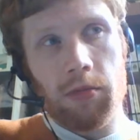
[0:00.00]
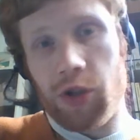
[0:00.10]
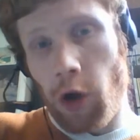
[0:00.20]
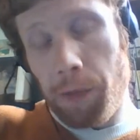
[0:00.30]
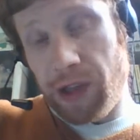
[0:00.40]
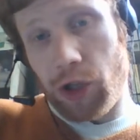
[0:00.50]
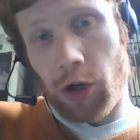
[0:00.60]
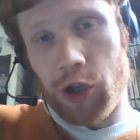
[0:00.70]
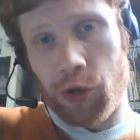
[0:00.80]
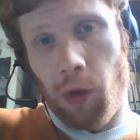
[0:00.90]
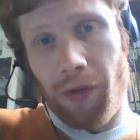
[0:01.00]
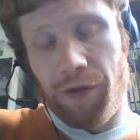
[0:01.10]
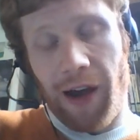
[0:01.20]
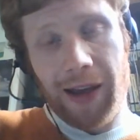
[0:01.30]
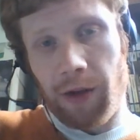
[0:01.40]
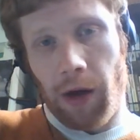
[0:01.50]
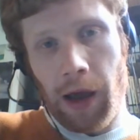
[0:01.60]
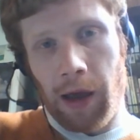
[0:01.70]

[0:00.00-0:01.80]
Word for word: stop and search is one factor.